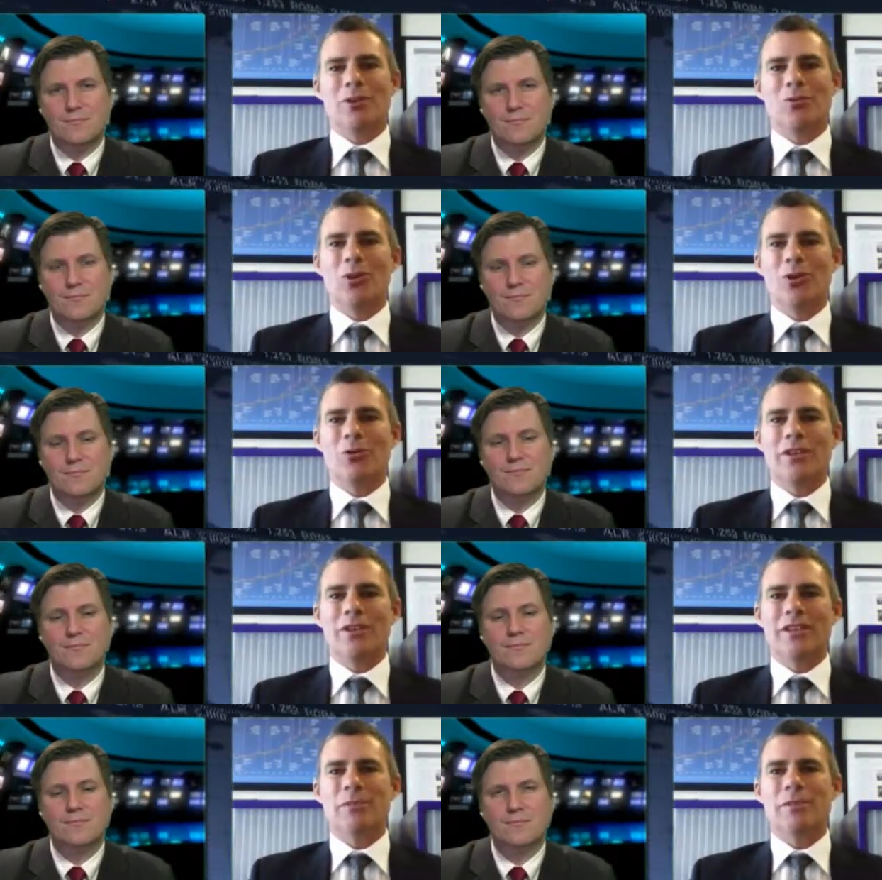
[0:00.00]
Speaker 1: that
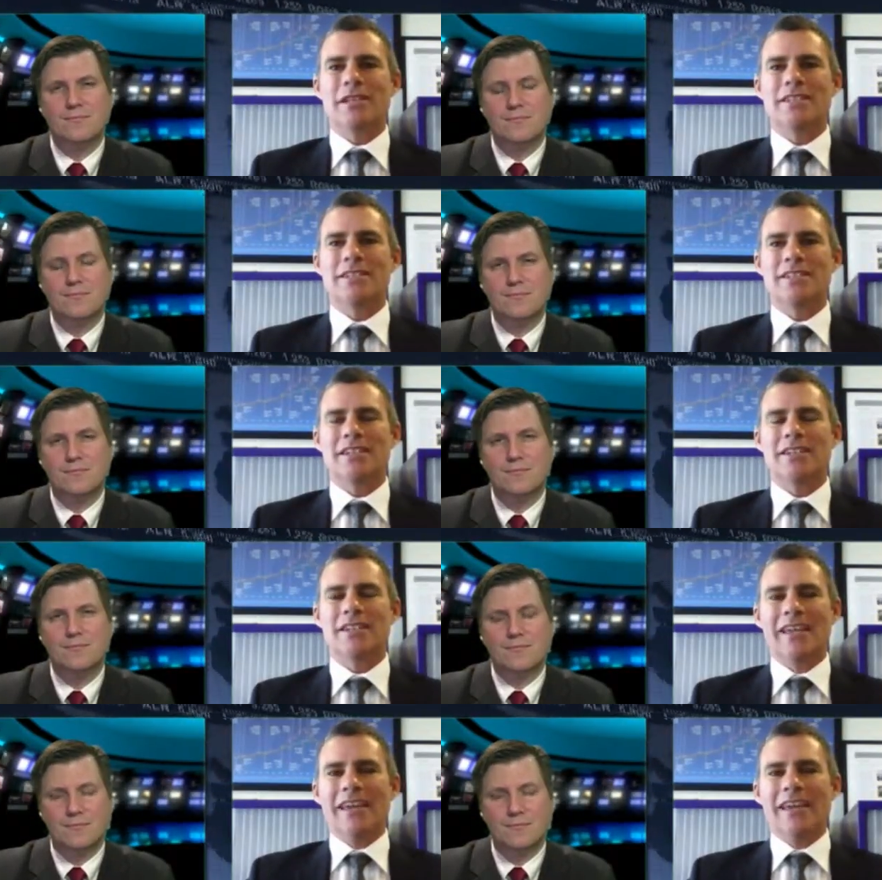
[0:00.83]
work within the business
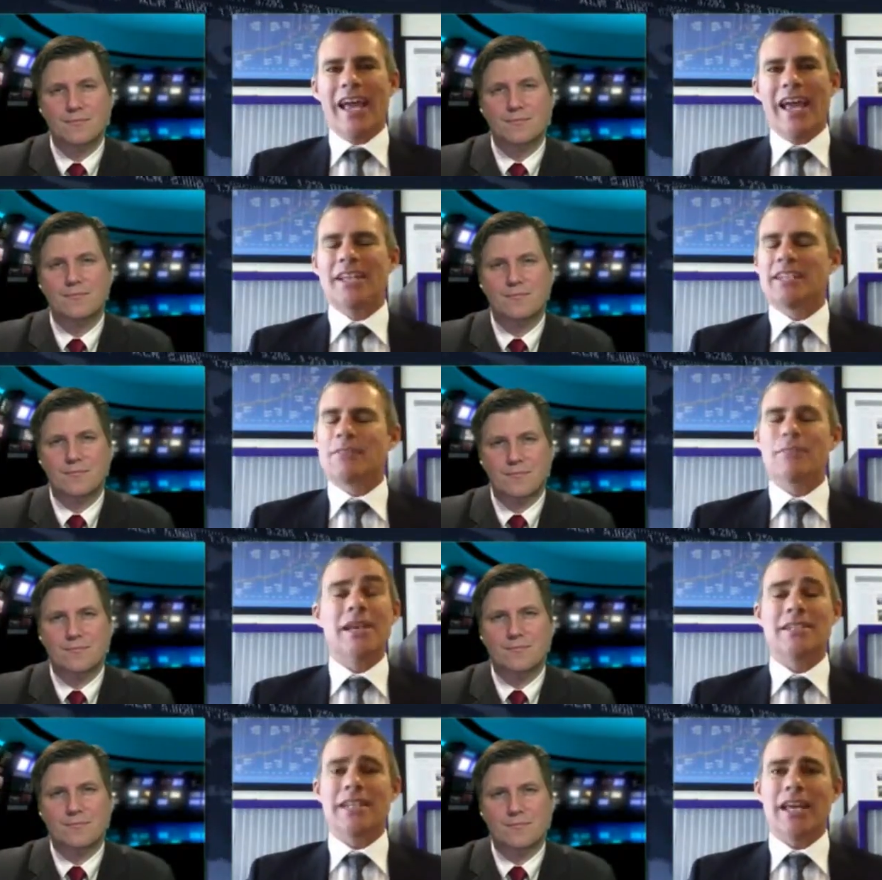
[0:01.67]
and and it's
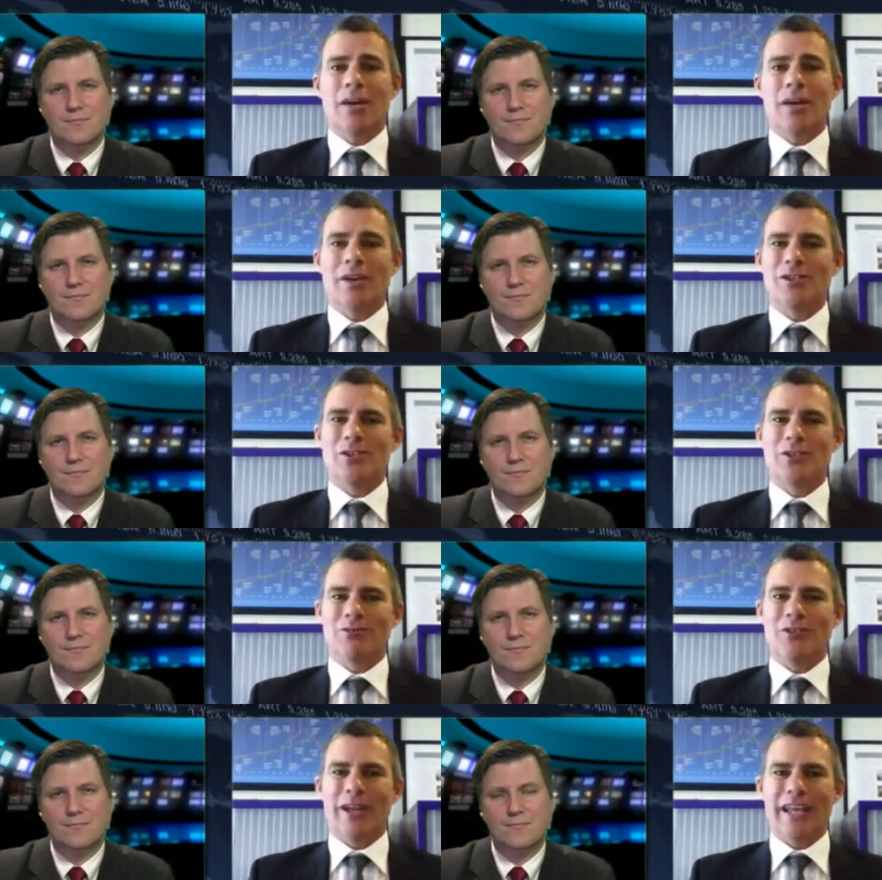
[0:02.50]
amazing how much
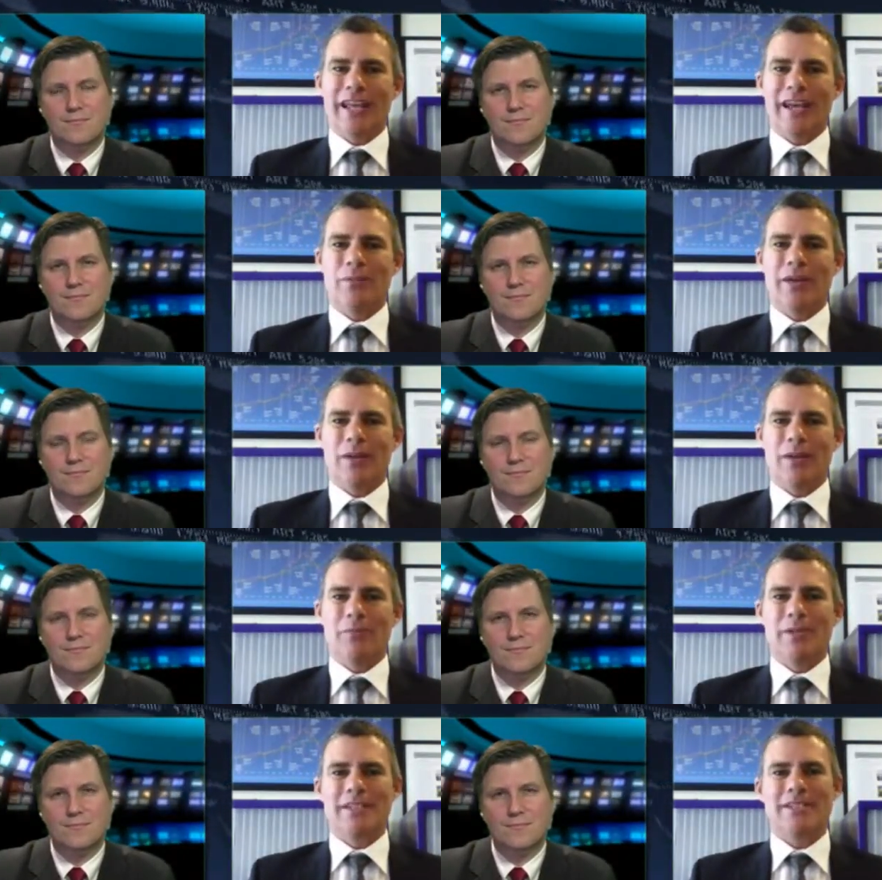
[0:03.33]
you can find out
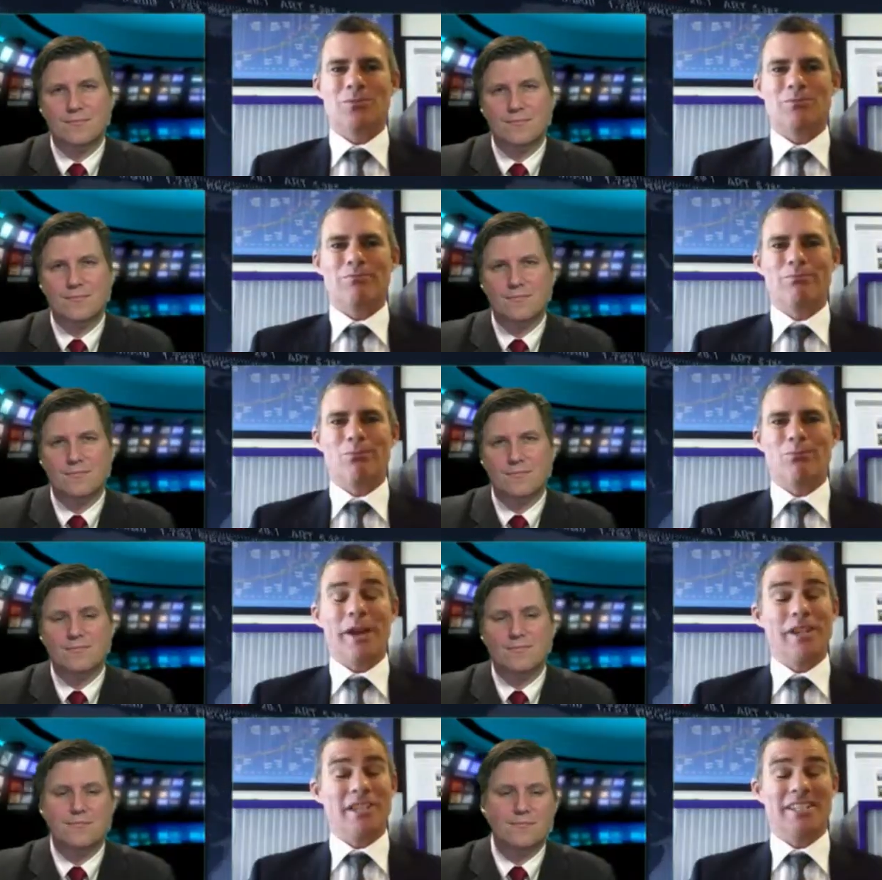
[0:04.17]
about a business
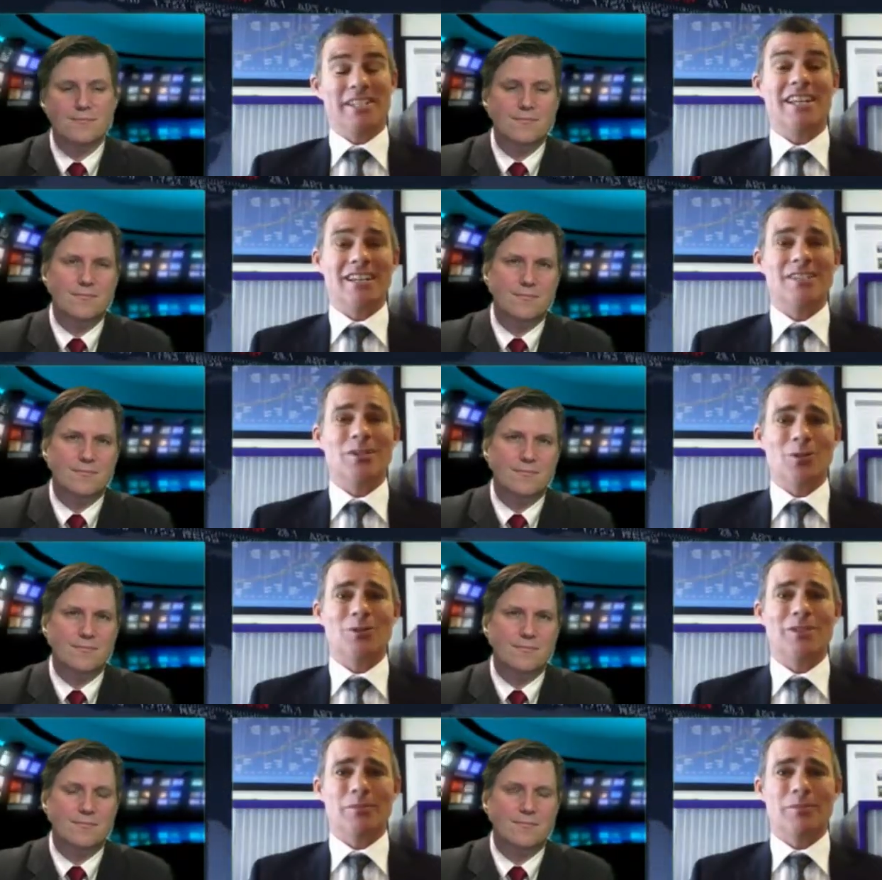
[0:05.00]
when you start to
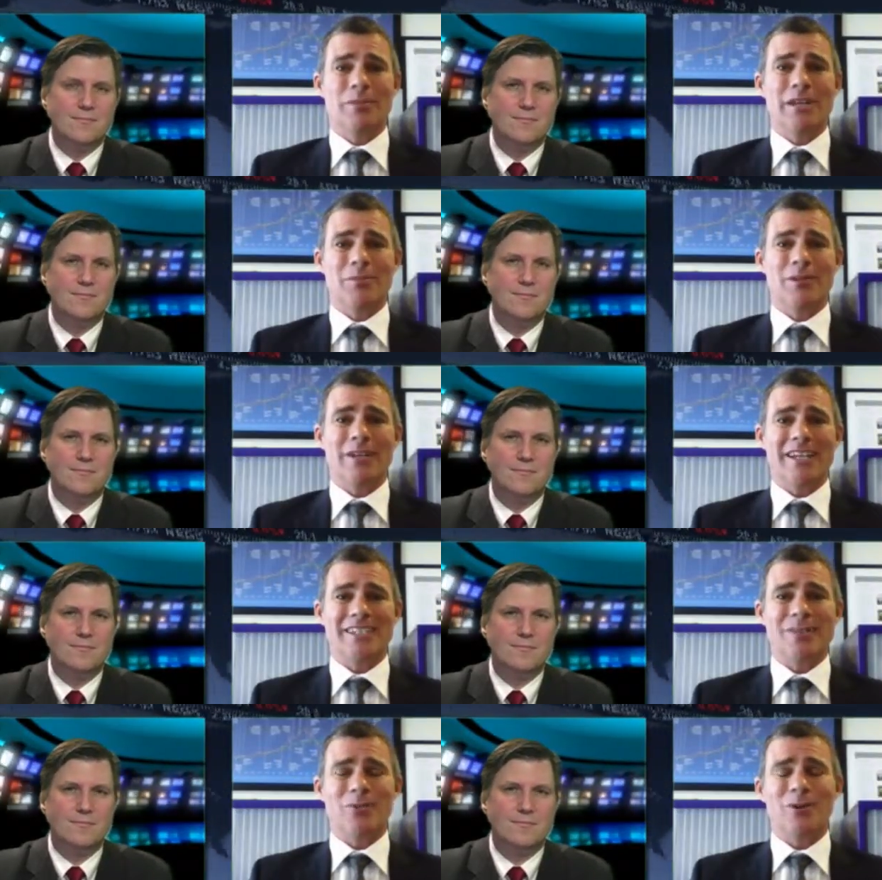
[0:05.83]
talk to the people that
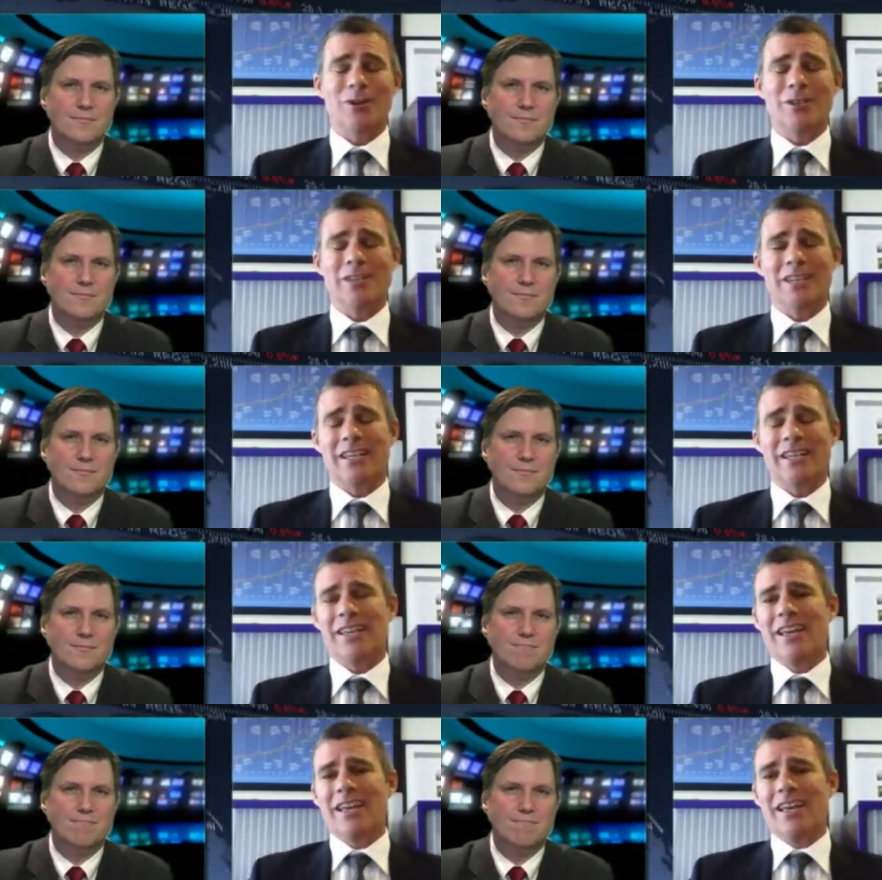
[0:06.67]
actually work there.